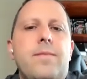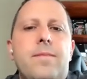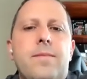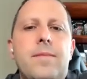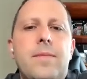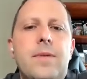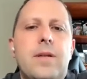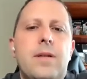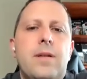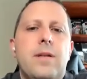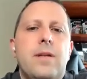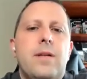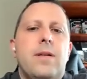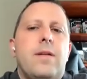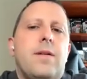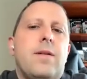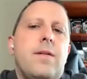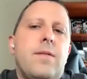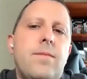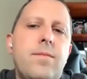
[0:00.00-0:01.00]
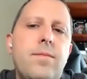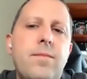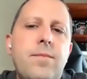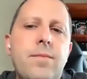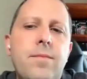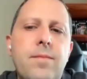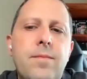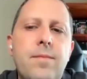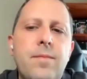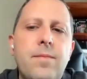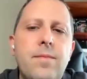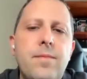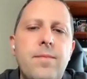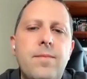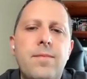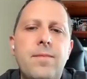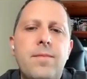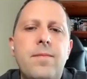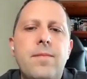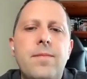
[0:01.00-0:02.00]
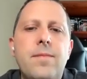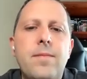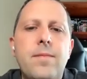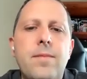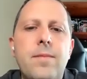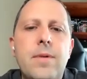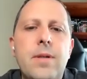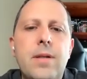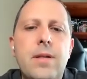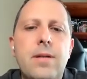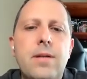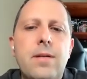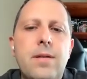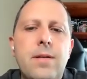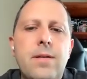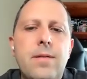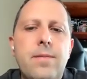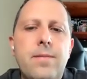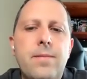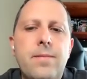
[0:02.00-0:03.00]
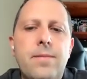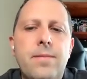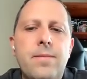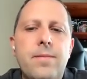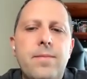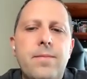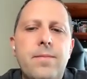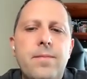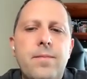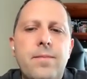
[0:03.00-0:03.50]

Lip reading: No words are spoken by the person on screen.